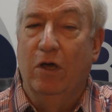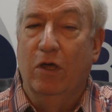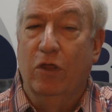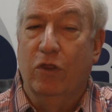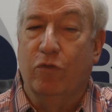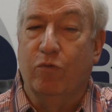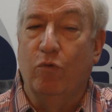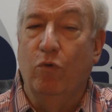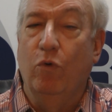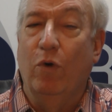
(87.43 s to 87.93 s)

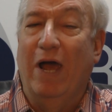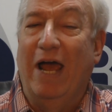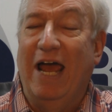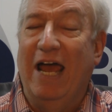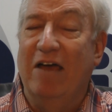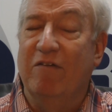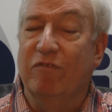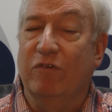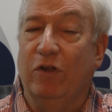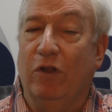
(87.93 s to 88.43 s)
through
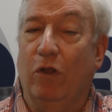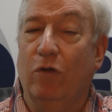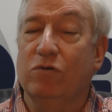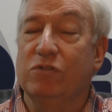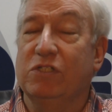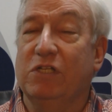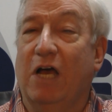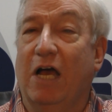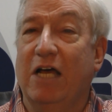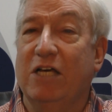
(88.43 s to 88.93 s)

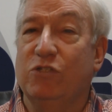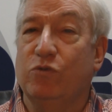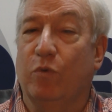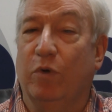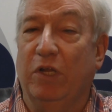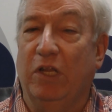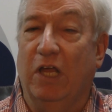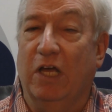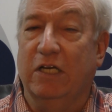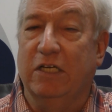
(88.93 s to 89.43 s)
half-closed eyes
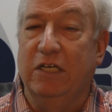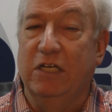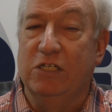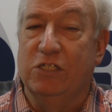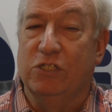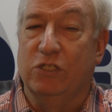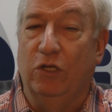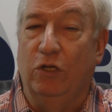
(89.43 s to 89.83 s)
reluctance